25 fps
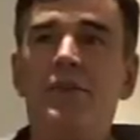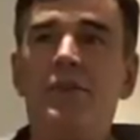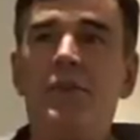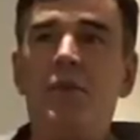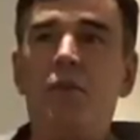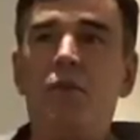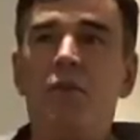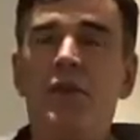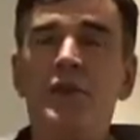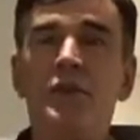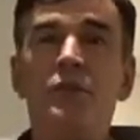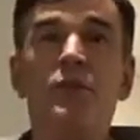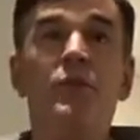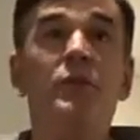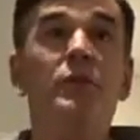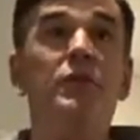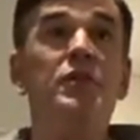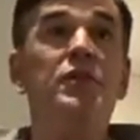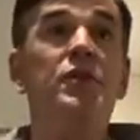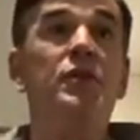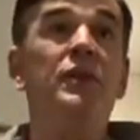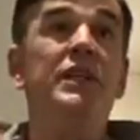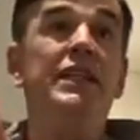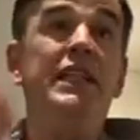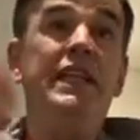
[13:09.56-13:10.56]
once we were
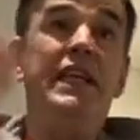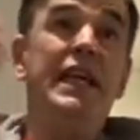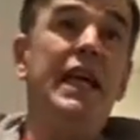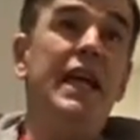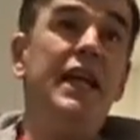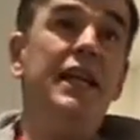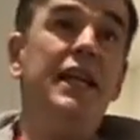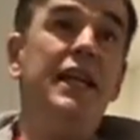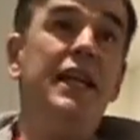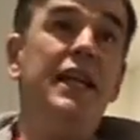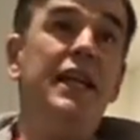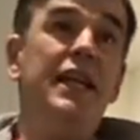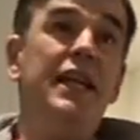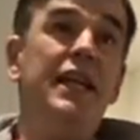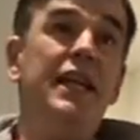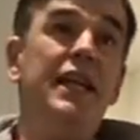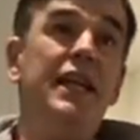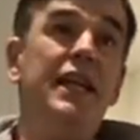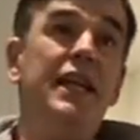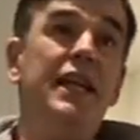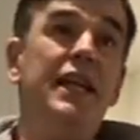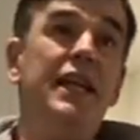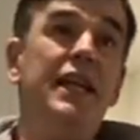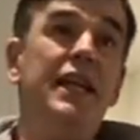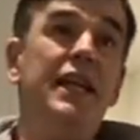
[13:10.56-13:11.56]
doing the
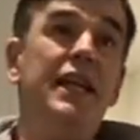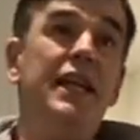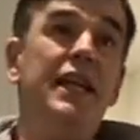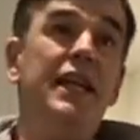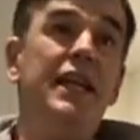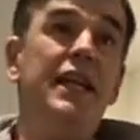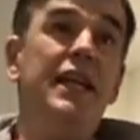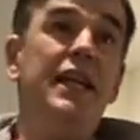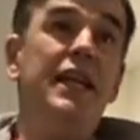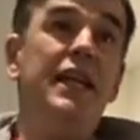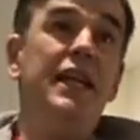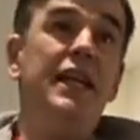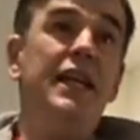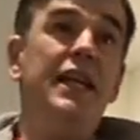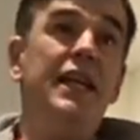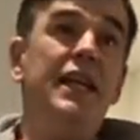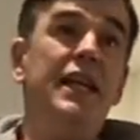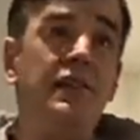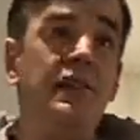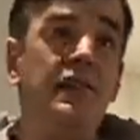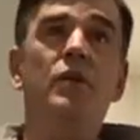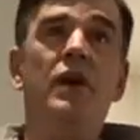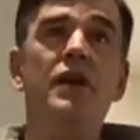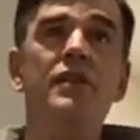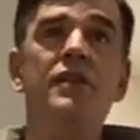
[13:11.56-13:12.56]
edits, we were up
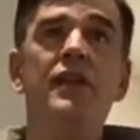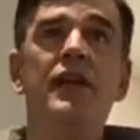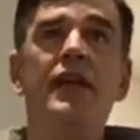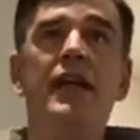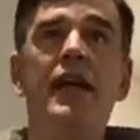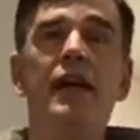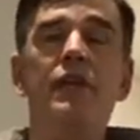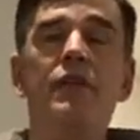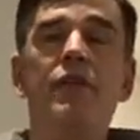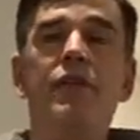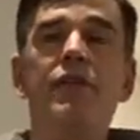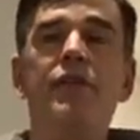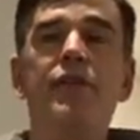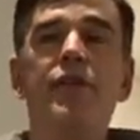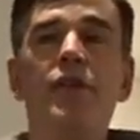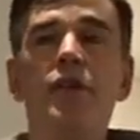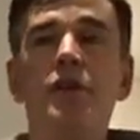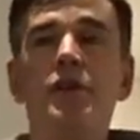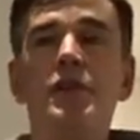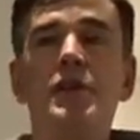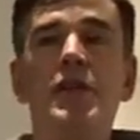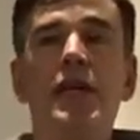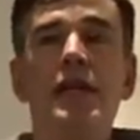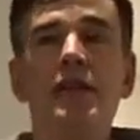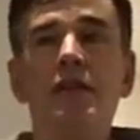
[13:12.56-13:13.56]
to, I think, our
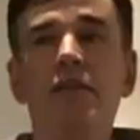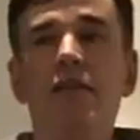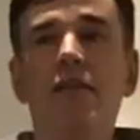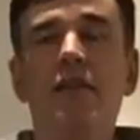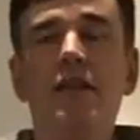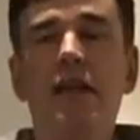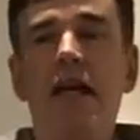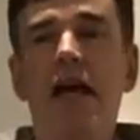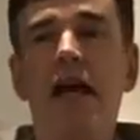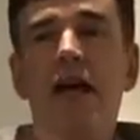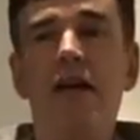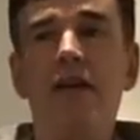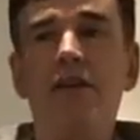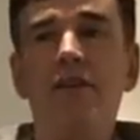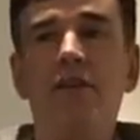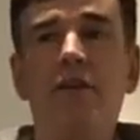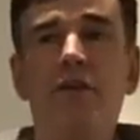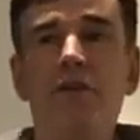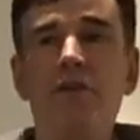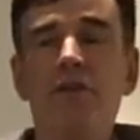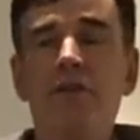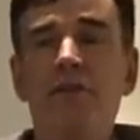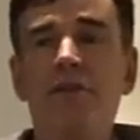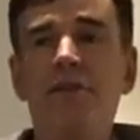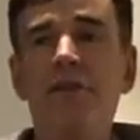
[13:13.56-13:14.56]
13th cut
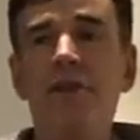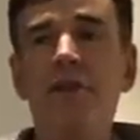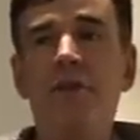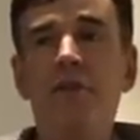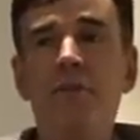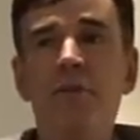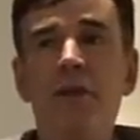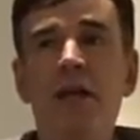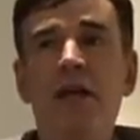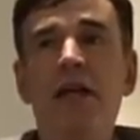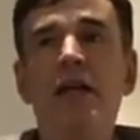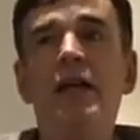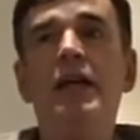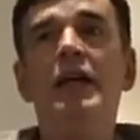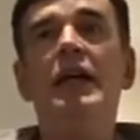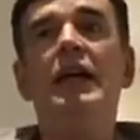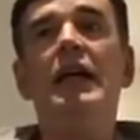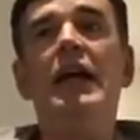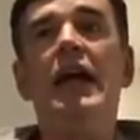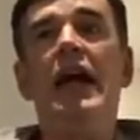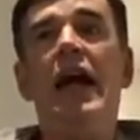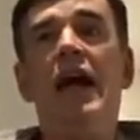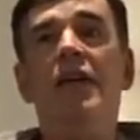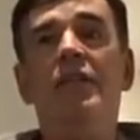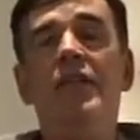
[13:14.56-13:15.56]
of the film,
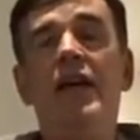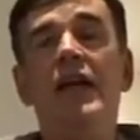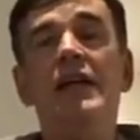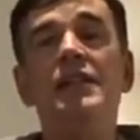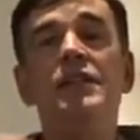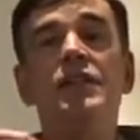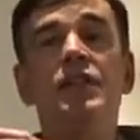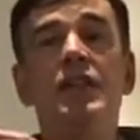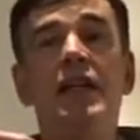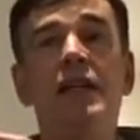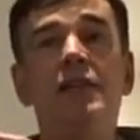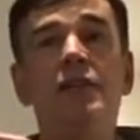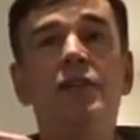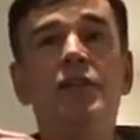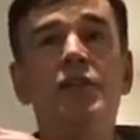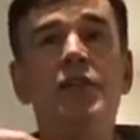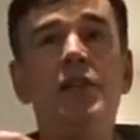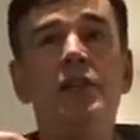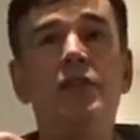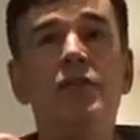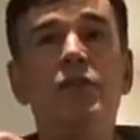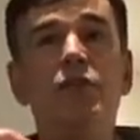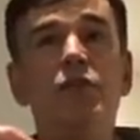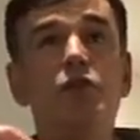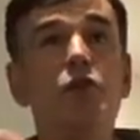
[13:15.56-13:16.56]
and they sent
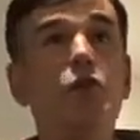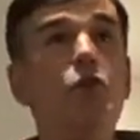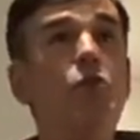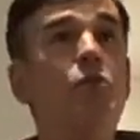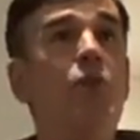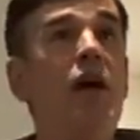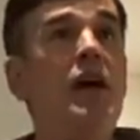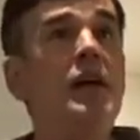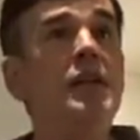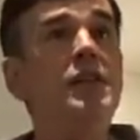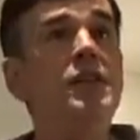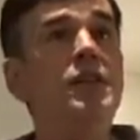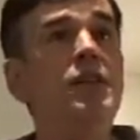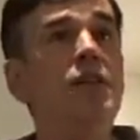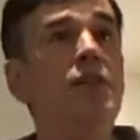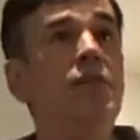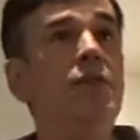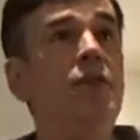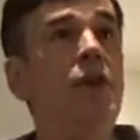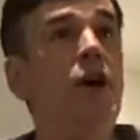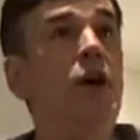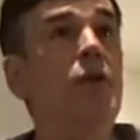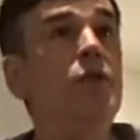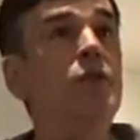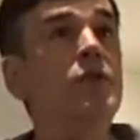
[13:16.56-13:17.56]
just 2 pages of
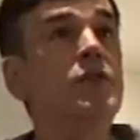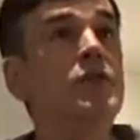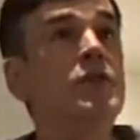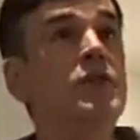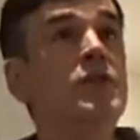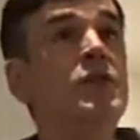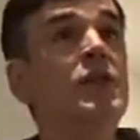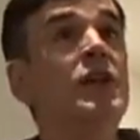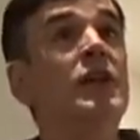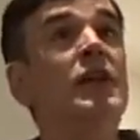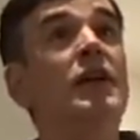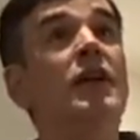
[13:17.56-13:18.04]
notes,